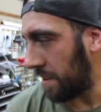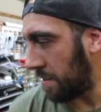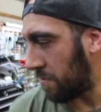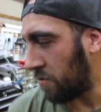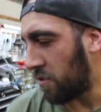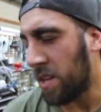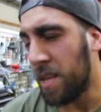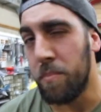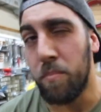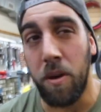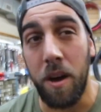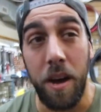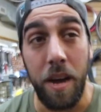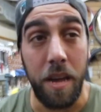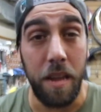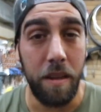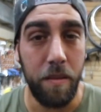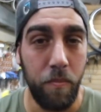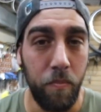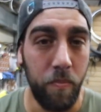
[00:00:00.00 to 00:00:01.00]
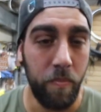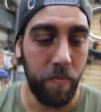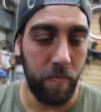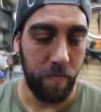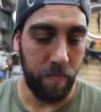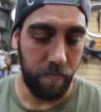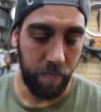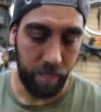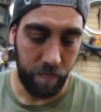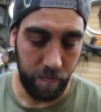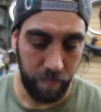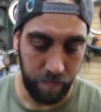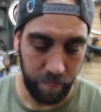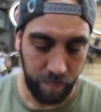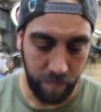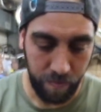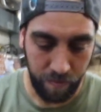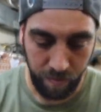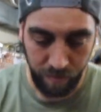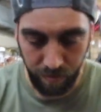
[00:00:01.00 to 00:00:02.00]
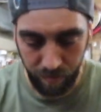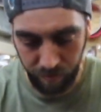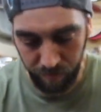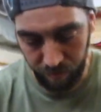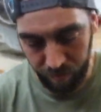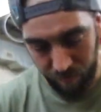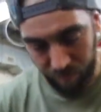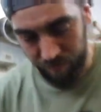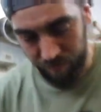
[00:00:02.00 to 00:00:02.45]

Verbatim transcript: Really bright. Look at your work. Let's see what you got going